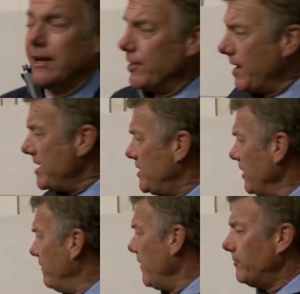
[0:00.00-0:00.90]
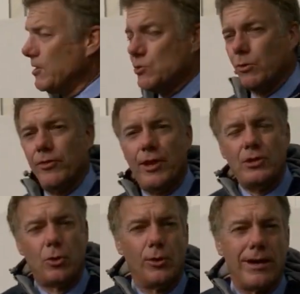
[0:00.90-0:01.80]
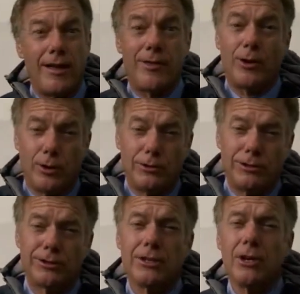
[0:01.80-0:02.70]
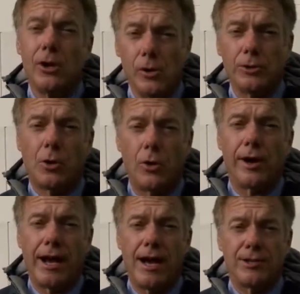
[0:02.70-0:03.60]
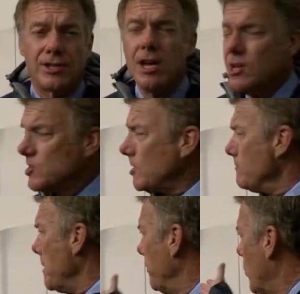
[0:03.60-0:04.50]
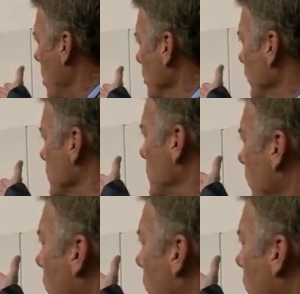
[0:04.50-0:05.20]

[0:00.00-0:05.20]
in the 1950s when they tore down the old, old courthouse. Some people call this a